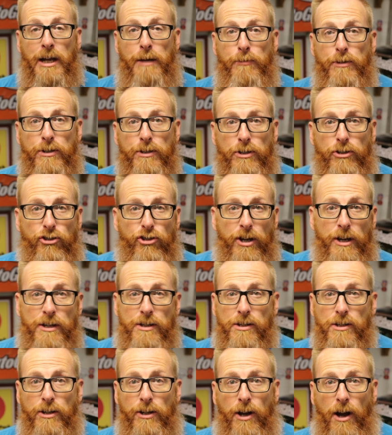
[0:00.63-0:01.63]
name is
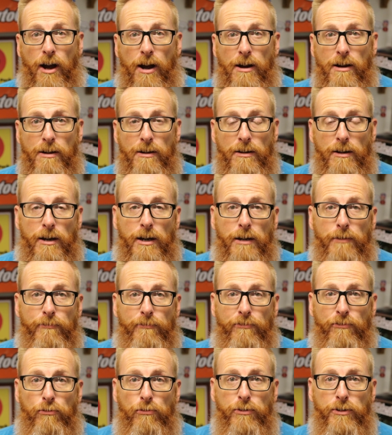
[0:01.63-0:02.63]
Jason Carr. I'm
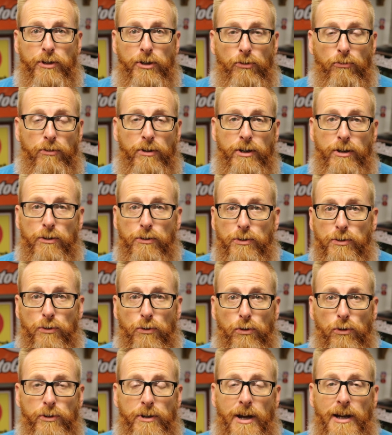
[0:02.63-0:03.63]
forty-three years
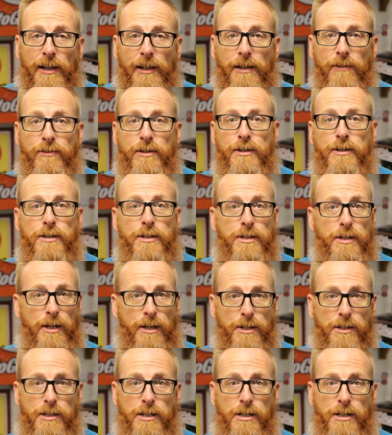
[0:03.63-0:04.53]
old and I live in Saint